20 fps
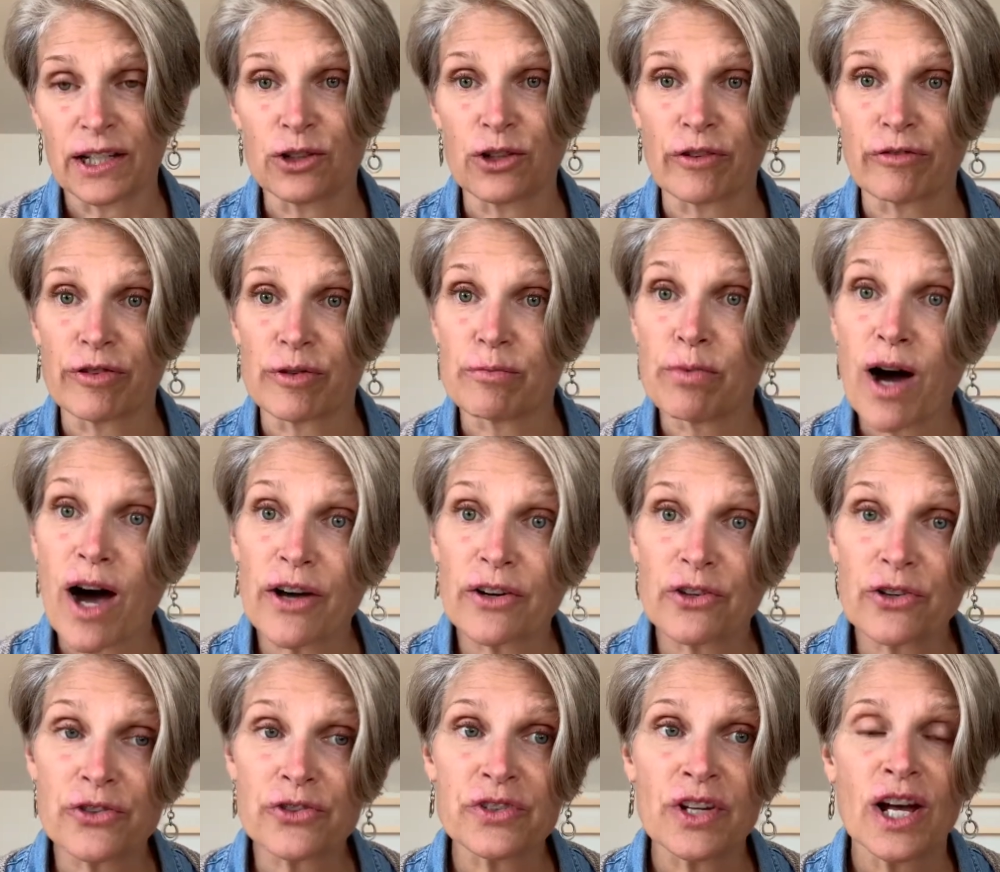Look for
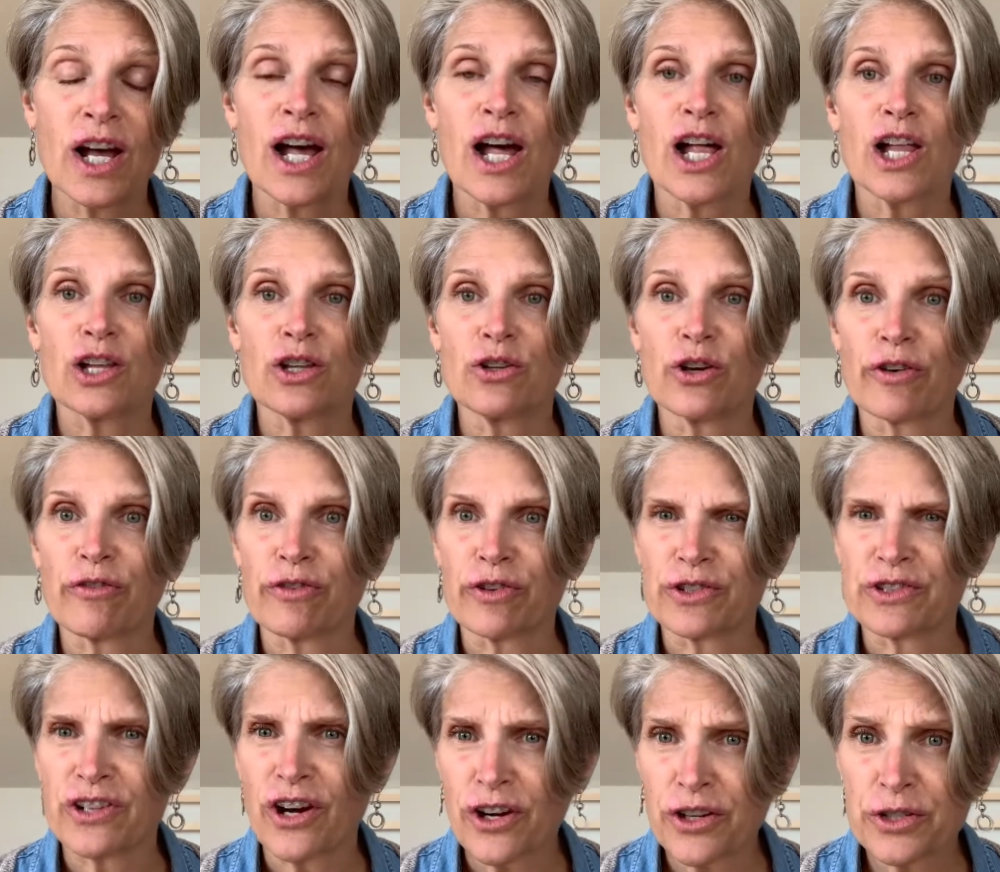puddles, look for
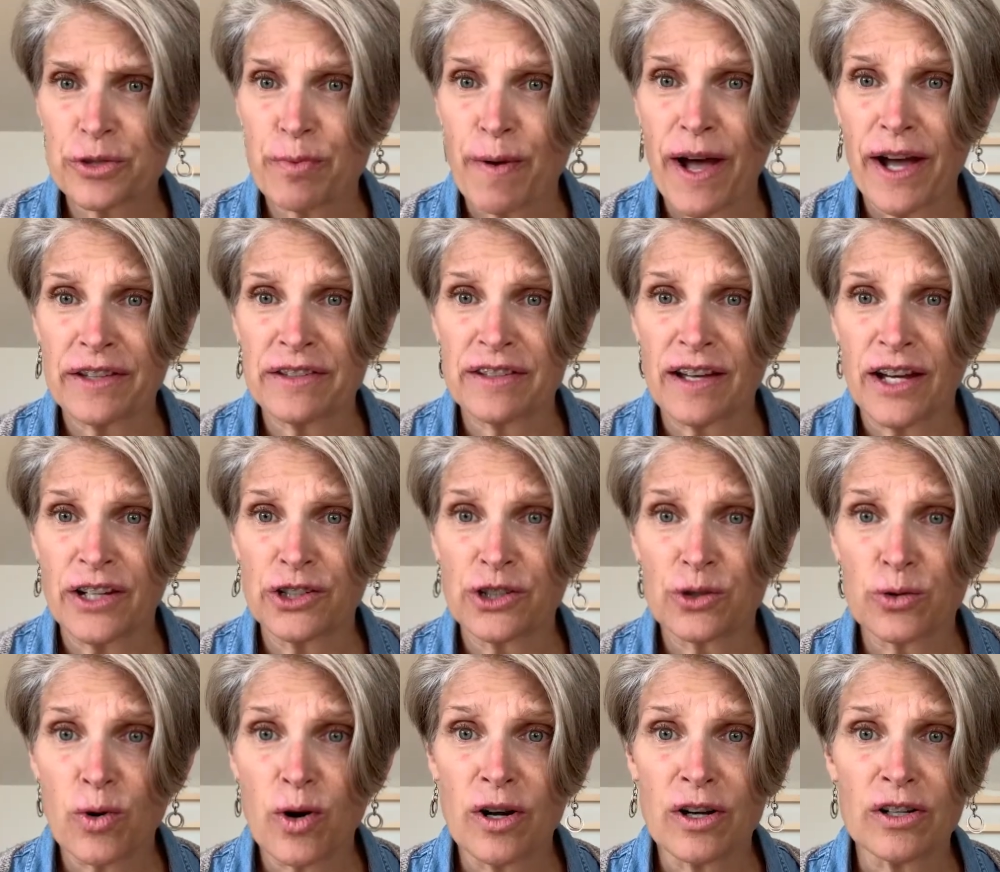dark spots on your
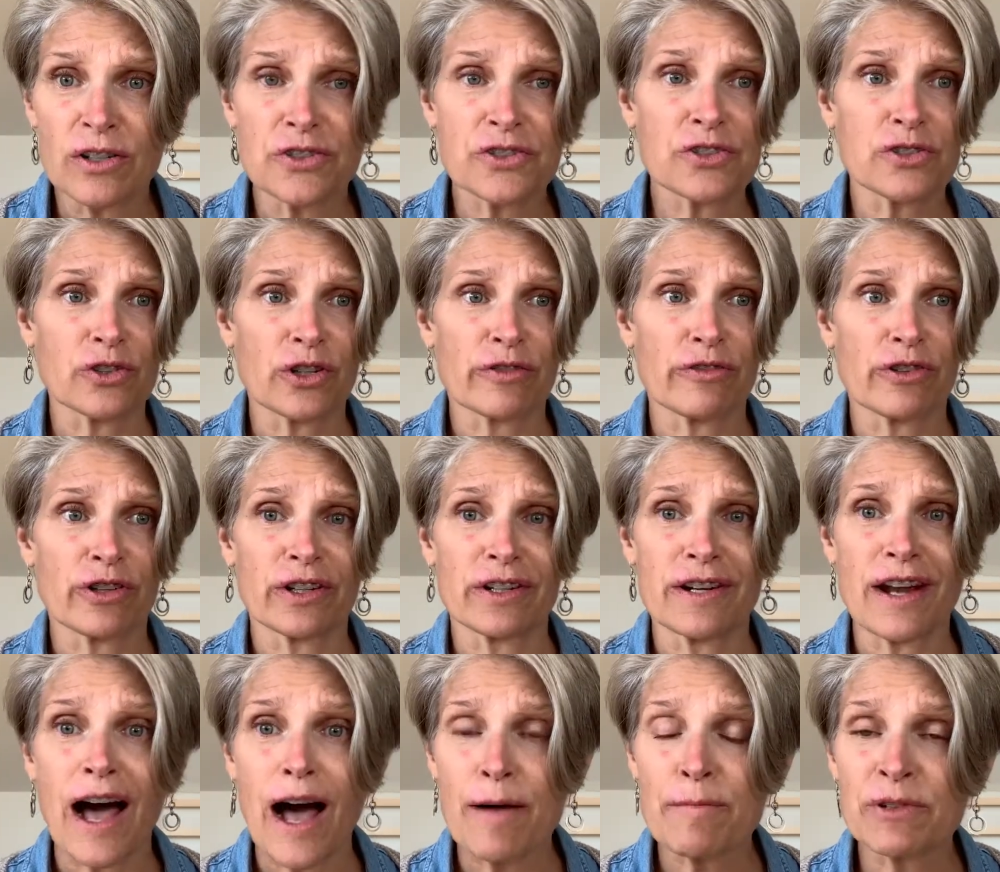walls, look for
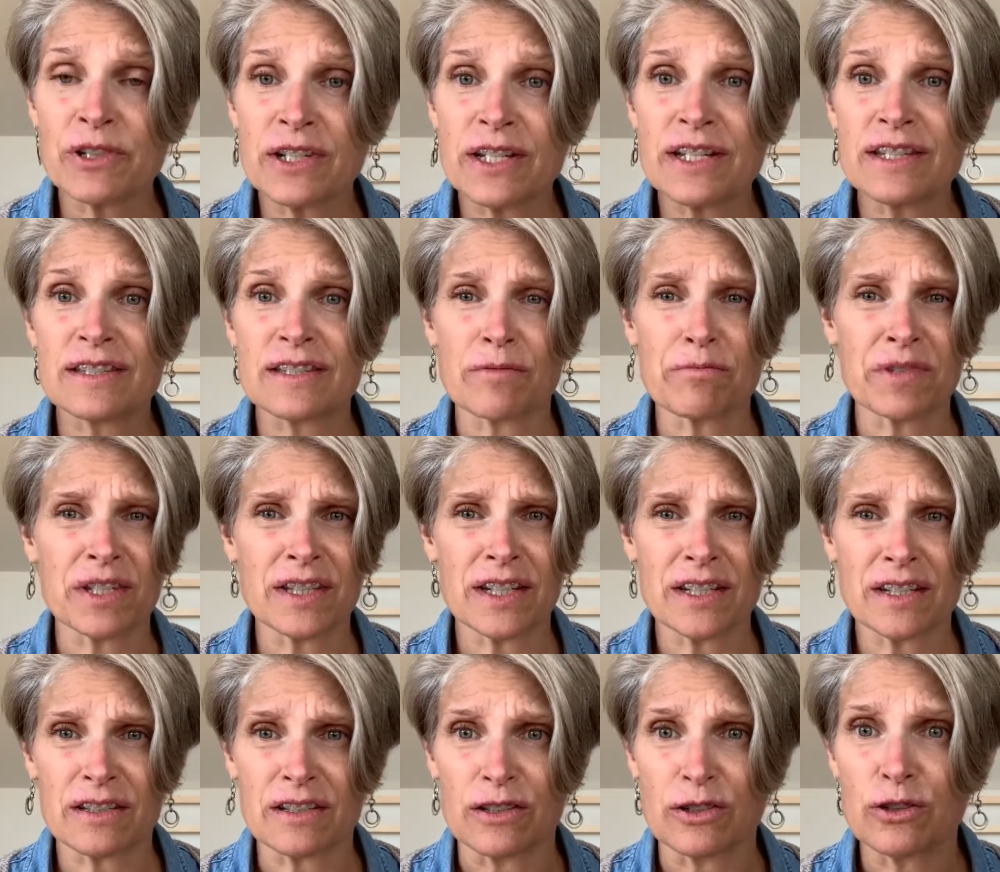anomalies, something that
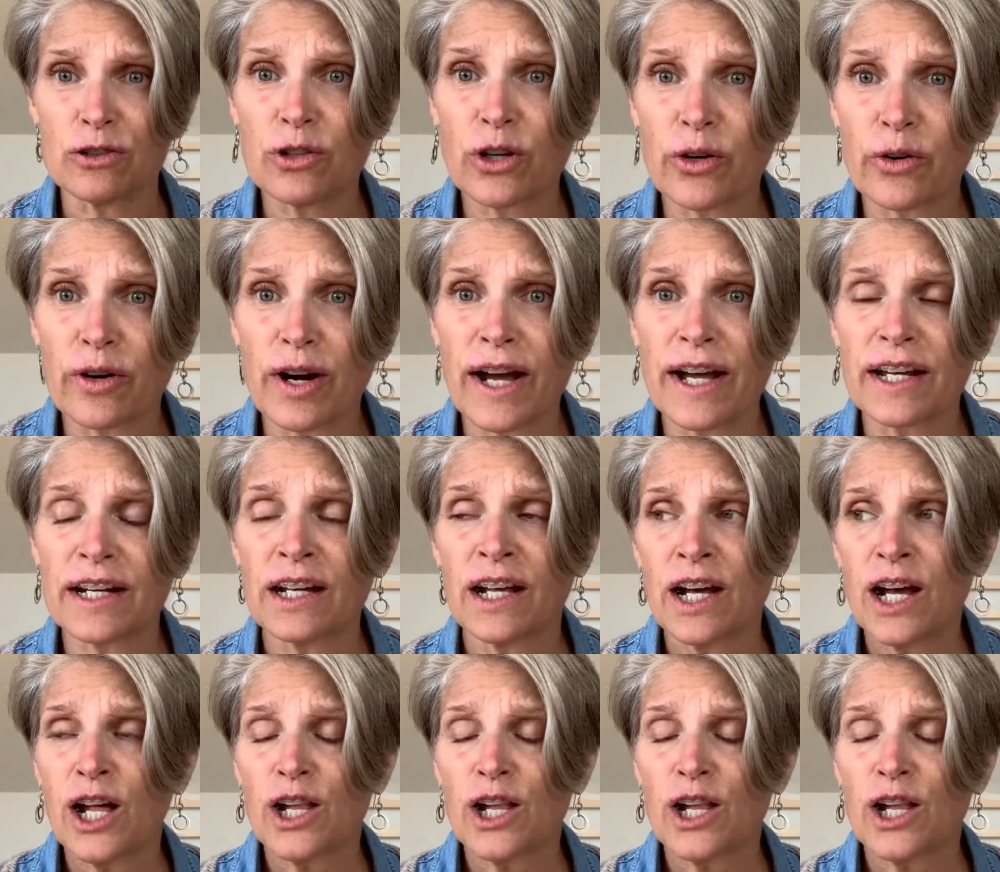doesn't look right.